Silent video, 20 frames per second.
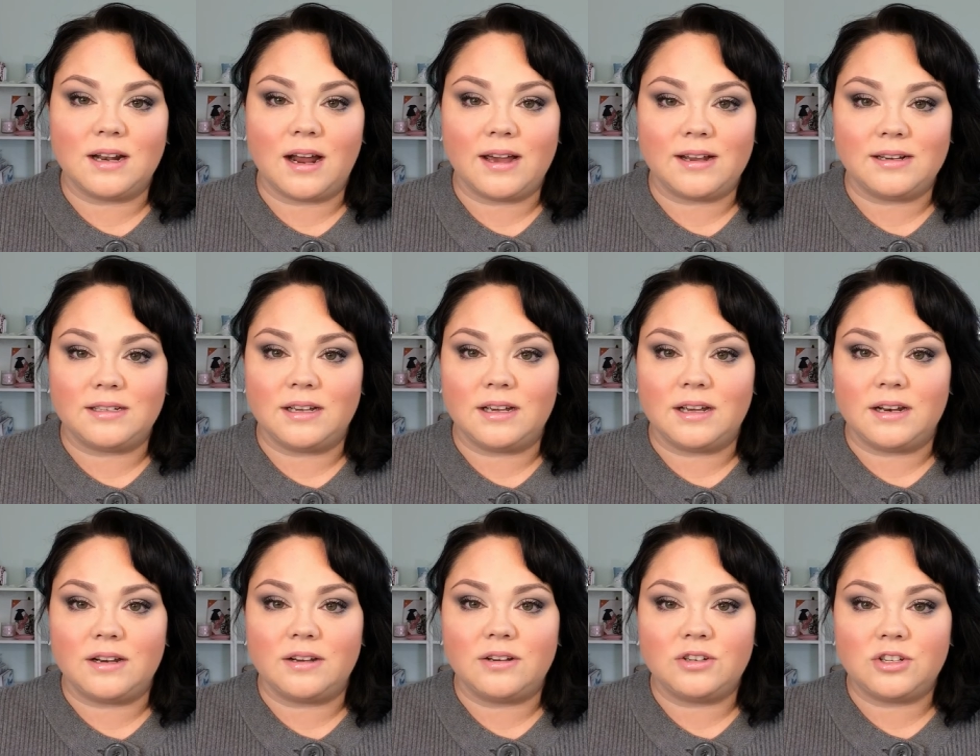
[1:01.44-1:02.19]
I
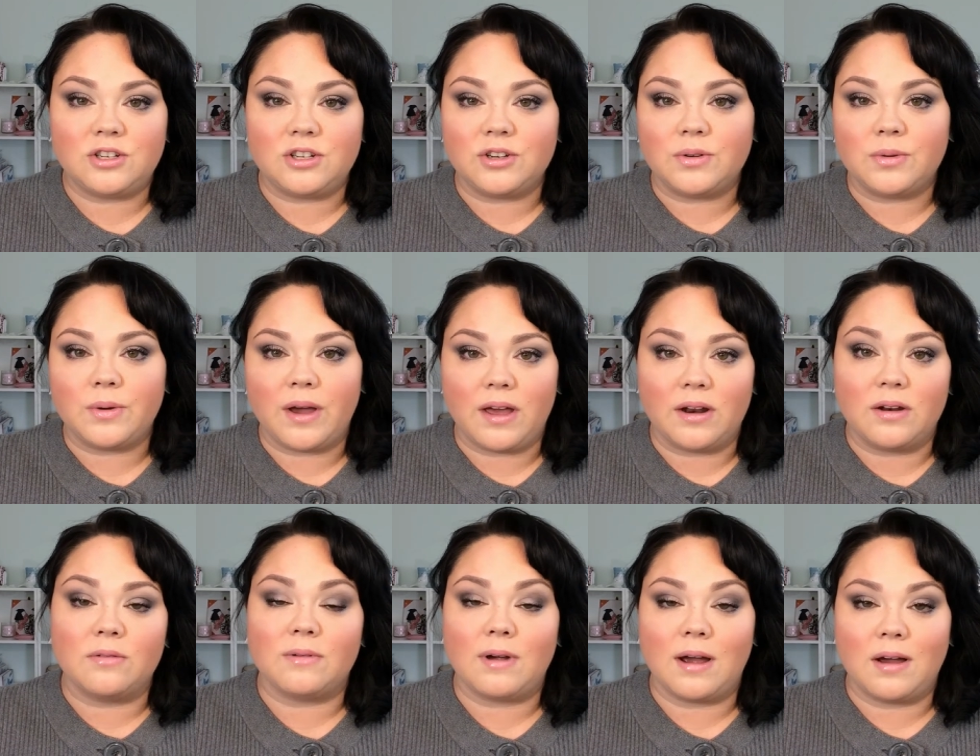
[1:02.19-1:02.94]
did to
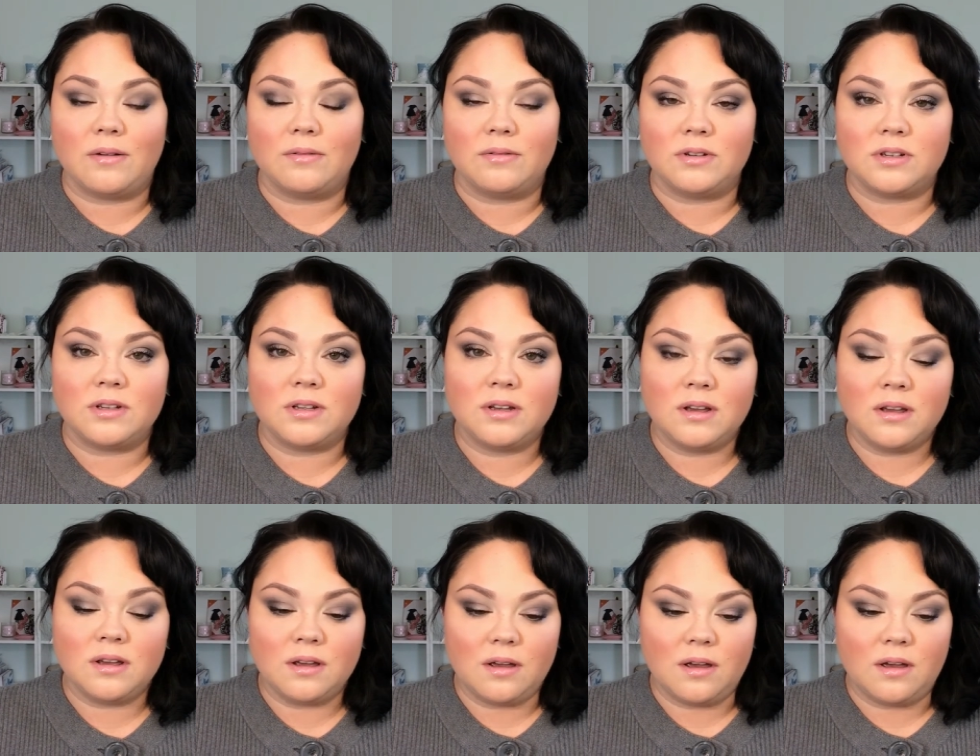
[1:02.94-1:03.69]
and around
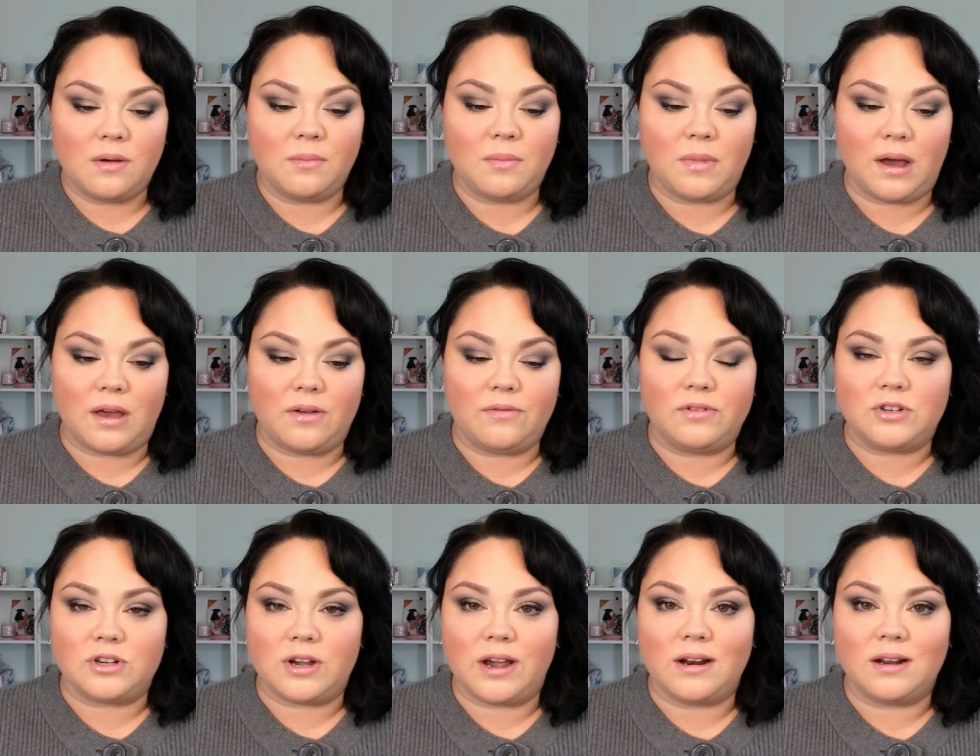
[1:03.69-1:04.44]
my
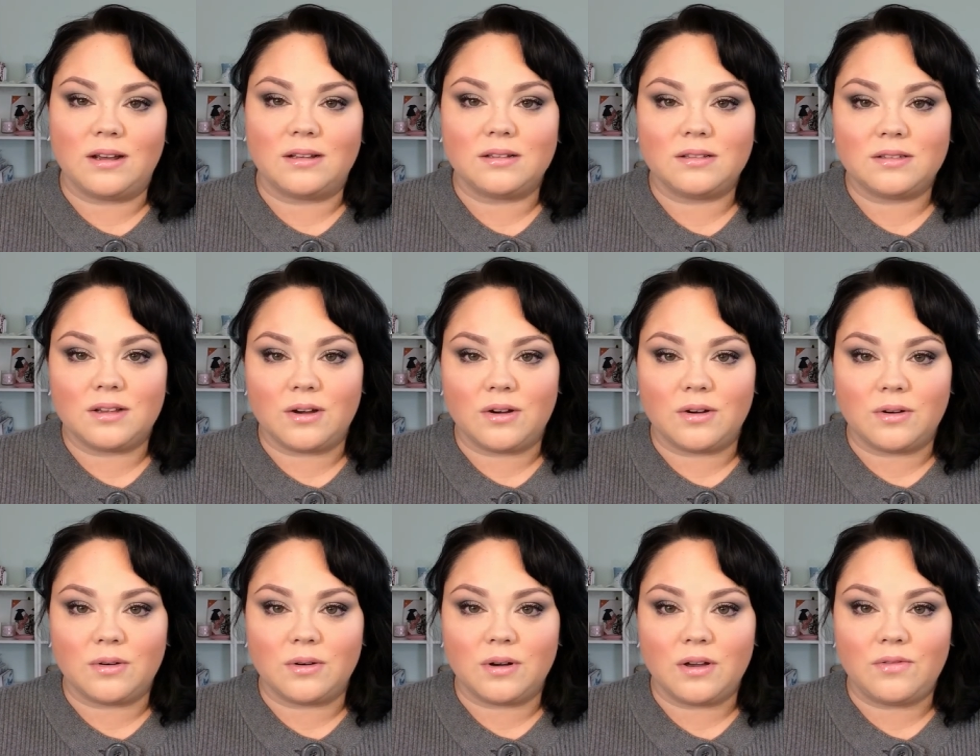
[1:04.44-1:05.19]
vagina.
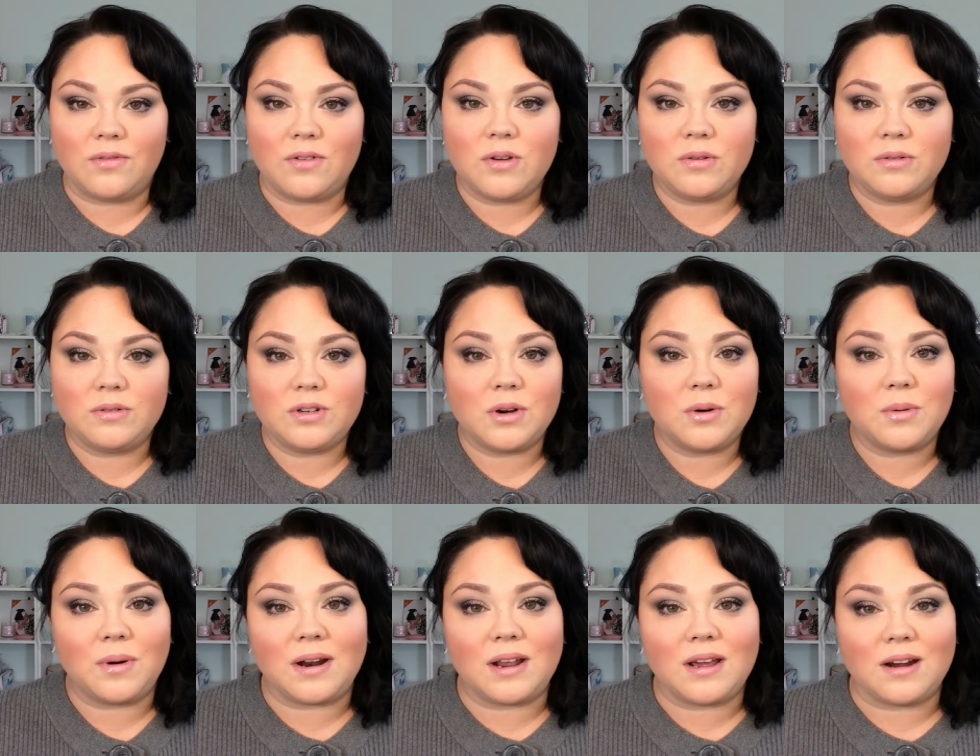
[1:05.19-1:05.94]
So if you
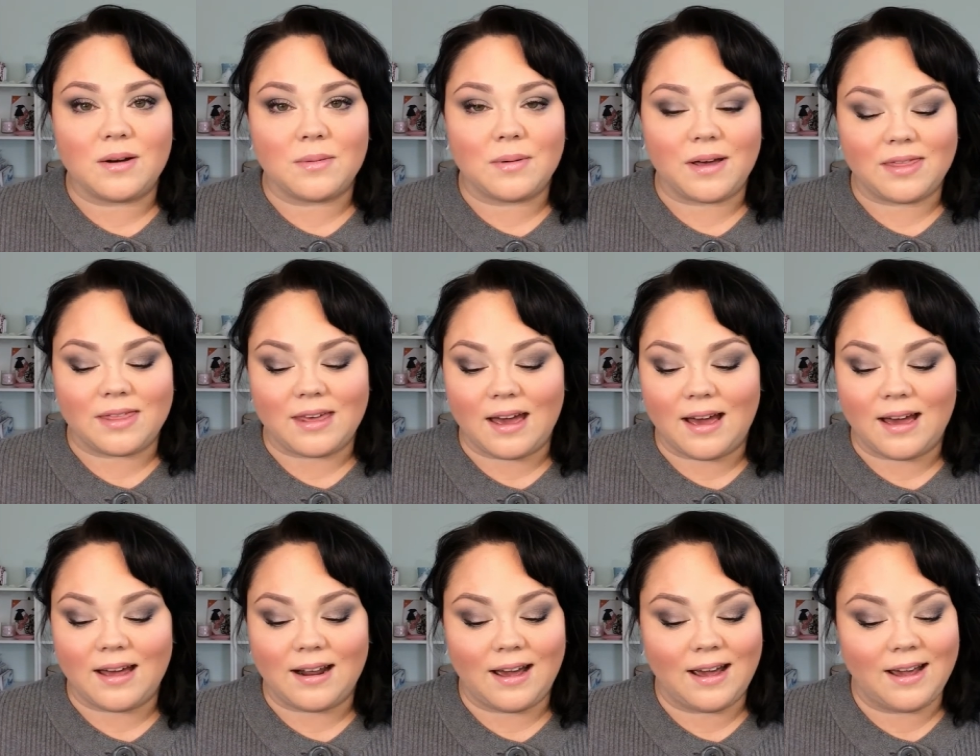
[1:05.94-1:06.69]
don't want to hear about
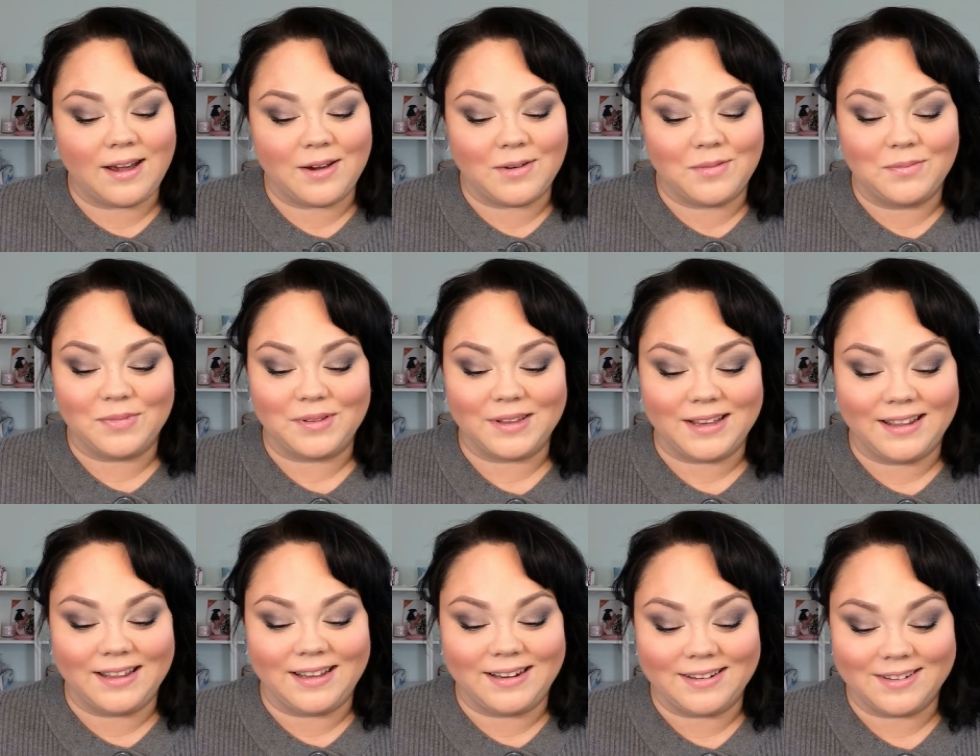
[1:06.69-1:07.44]
that, I
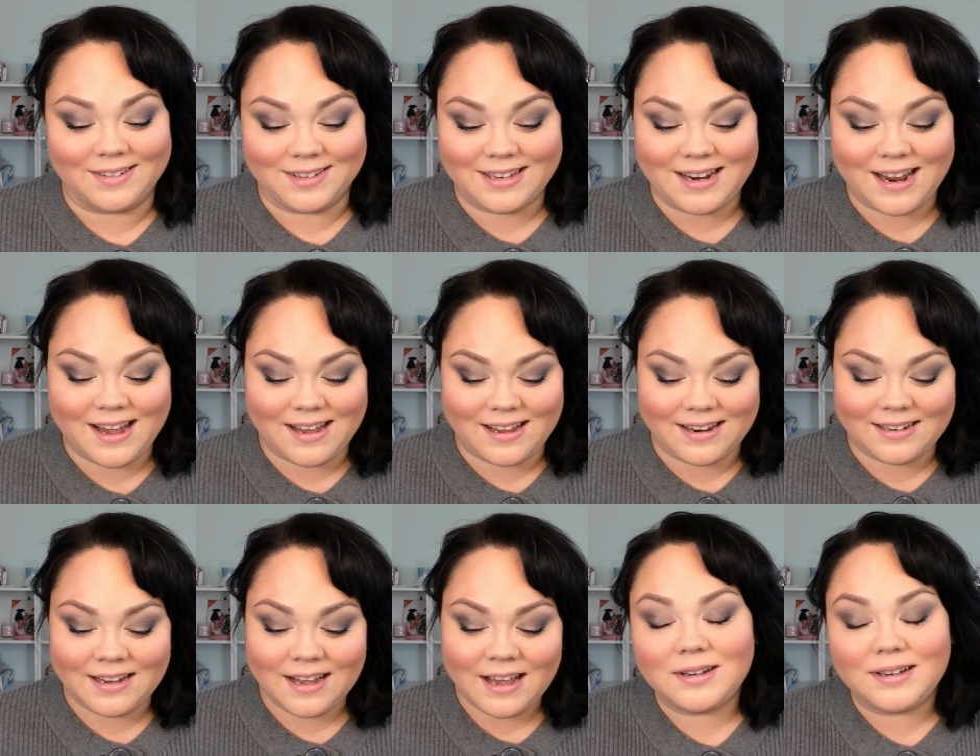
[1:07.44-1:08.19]
completely
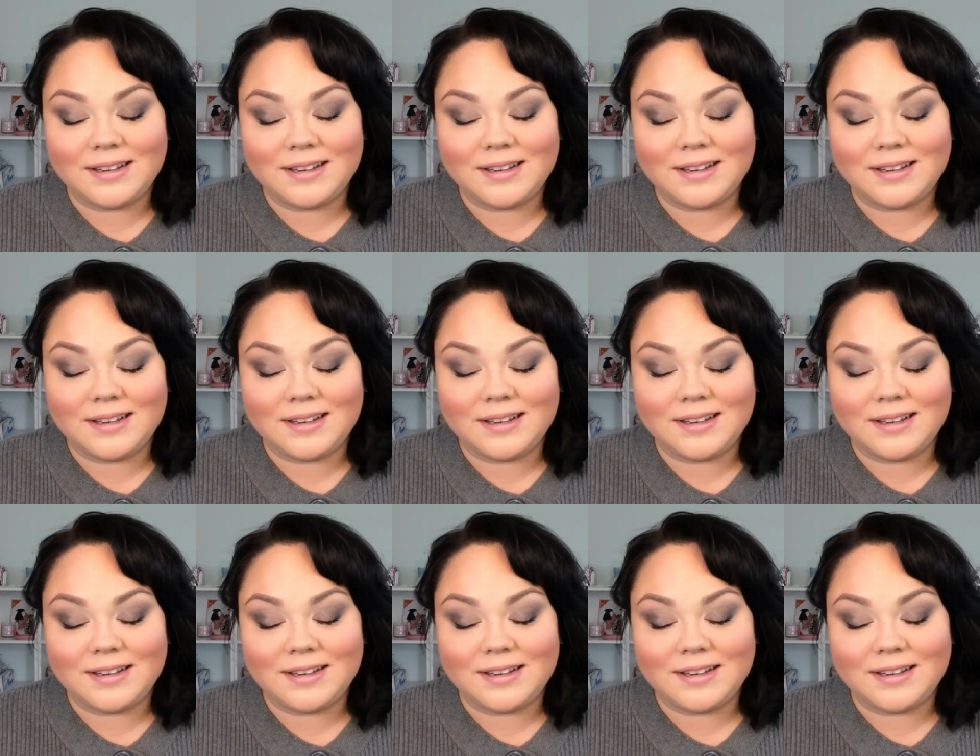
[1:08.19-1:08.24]
understand.